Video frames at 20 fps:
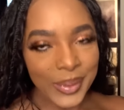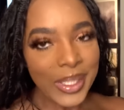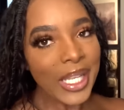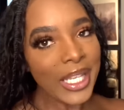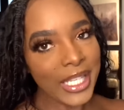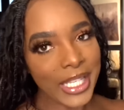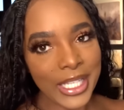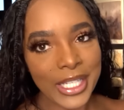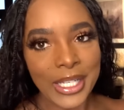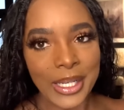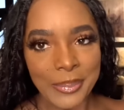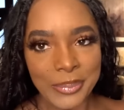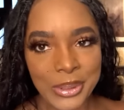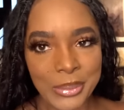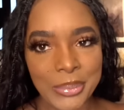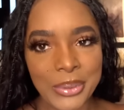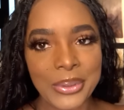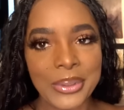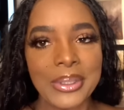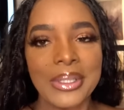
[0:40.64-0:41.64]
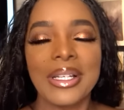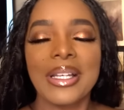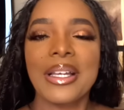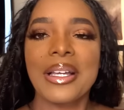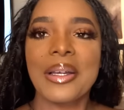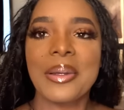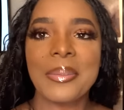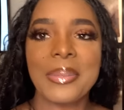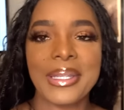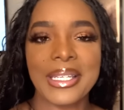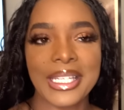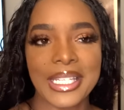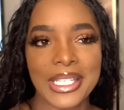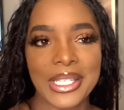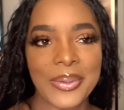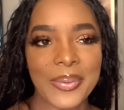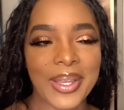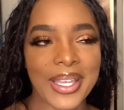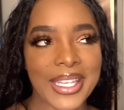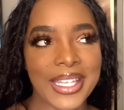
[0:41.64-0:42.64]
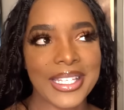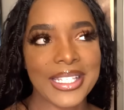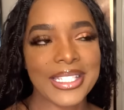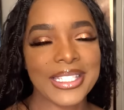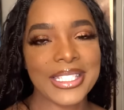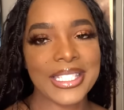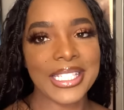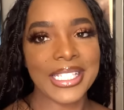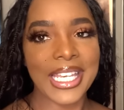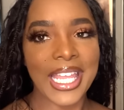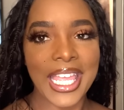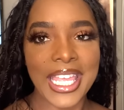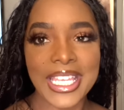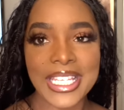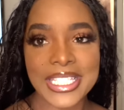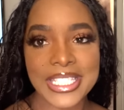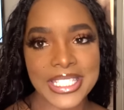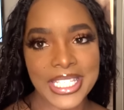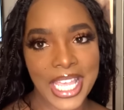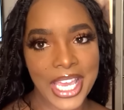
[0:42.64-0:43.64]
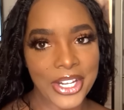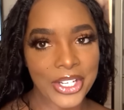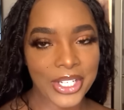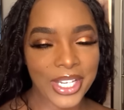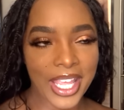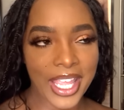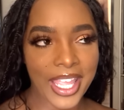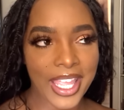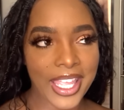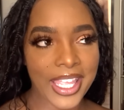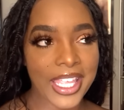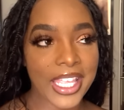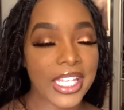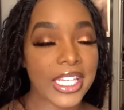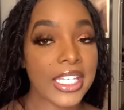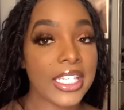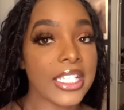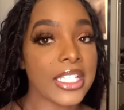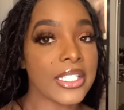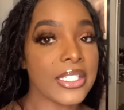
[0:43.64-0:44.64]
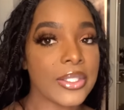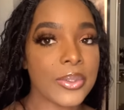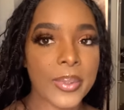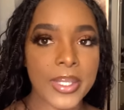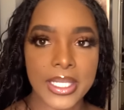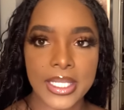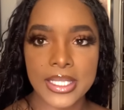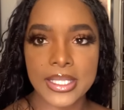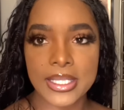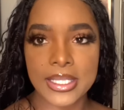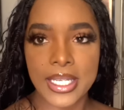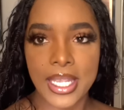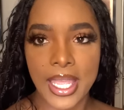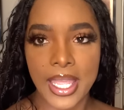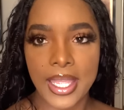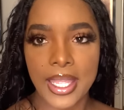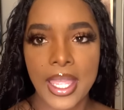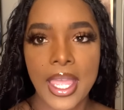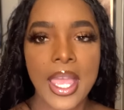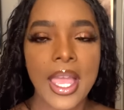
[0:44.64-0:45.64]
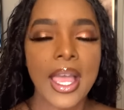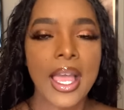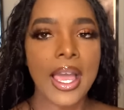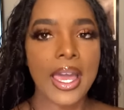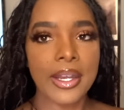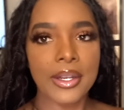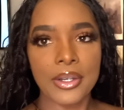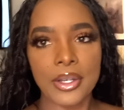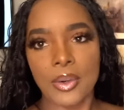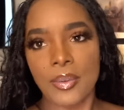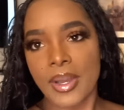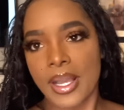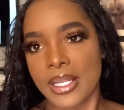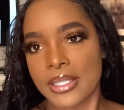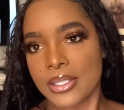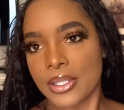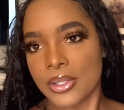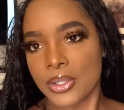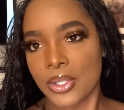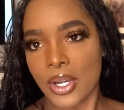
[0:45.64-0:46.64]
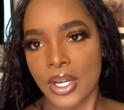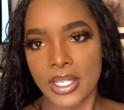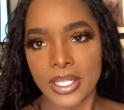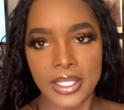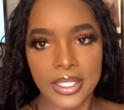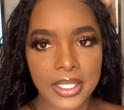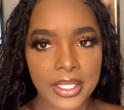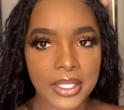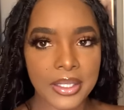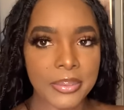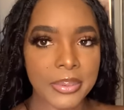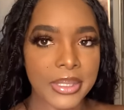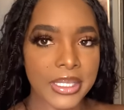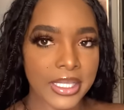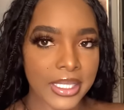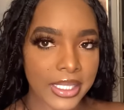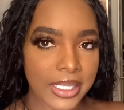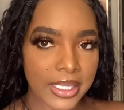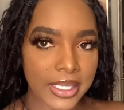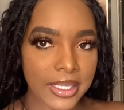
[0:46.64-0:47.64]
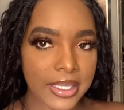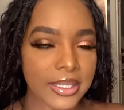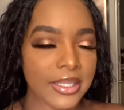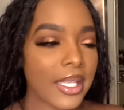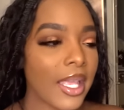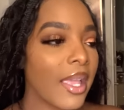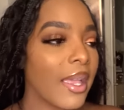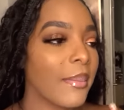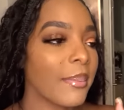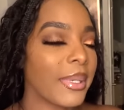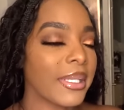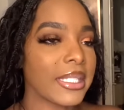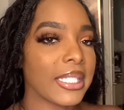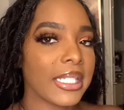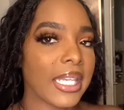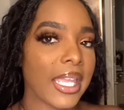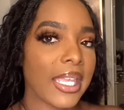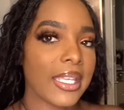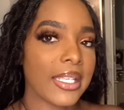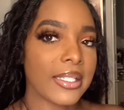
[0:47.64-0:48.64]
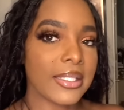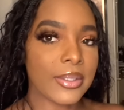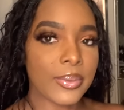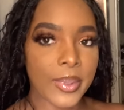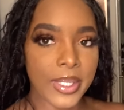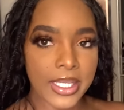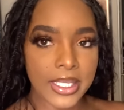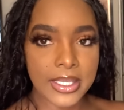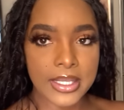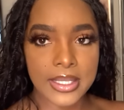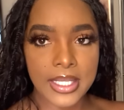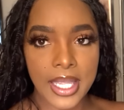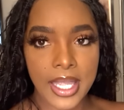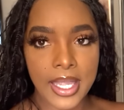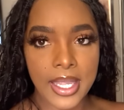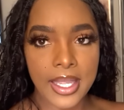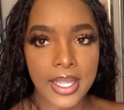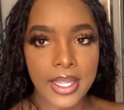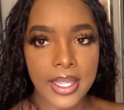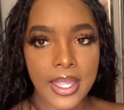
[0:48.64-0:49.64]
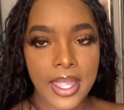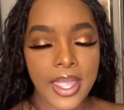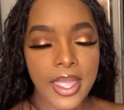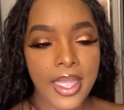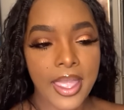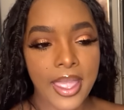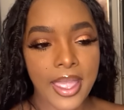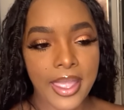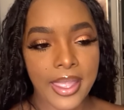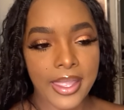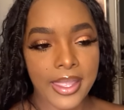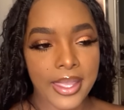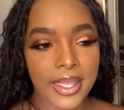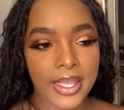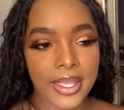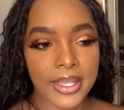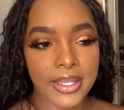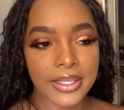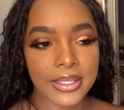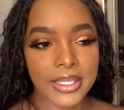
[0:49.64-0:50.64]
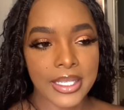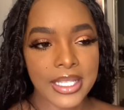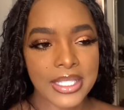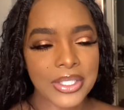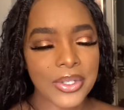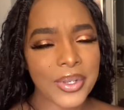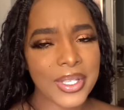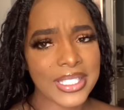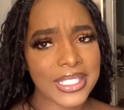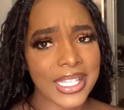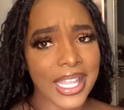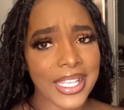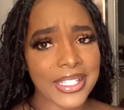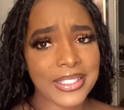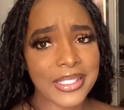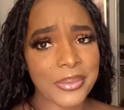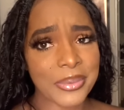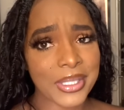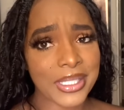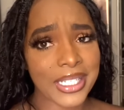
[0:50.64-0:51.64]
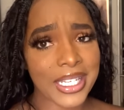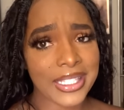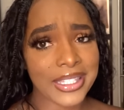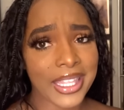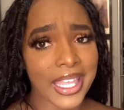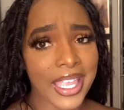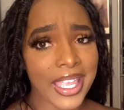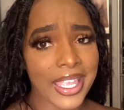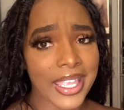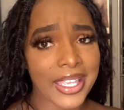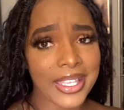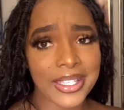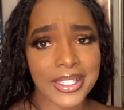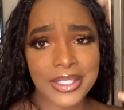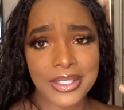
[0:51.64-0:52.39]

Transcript: get comfortable. But anyway, today is Saturday and it is sweetest day. I don't know why it's so dark in here, but it is. But today is sweetest day and so it's like something that they